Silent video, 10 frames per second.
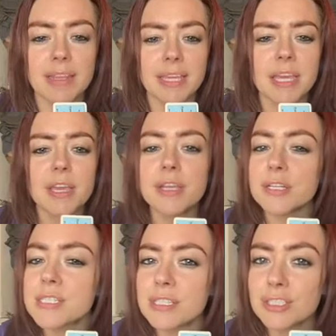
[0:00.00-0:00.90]
Like
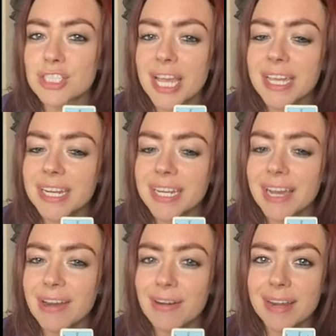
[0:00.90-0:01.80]
you're still checking it
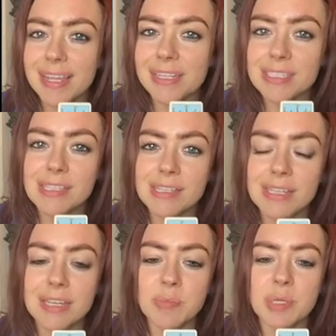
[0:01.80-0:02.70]
out, right? You're still
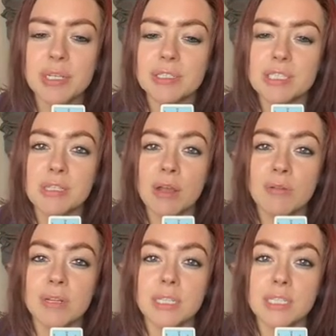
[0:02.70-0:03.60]
looking, but you're just
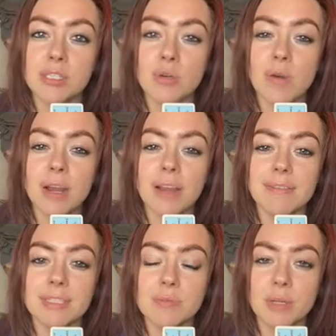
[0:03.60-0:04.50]
not really sure
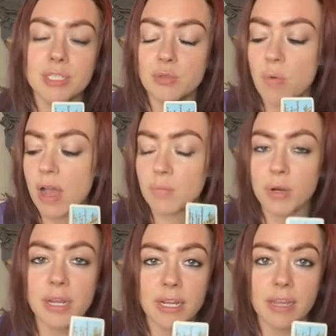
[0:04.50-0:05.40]
if it's what you want. And
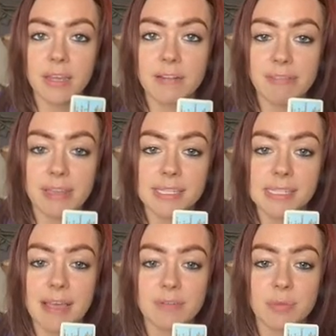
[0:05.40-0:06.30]
we're going to clarify
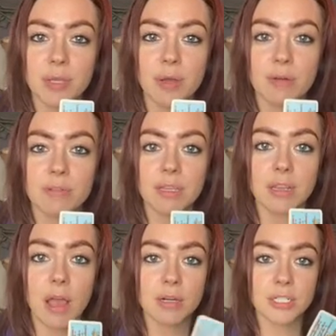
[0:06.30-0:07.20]
this after we go over the
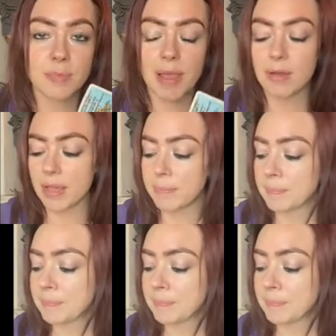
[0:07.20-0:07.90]
long-term outcome.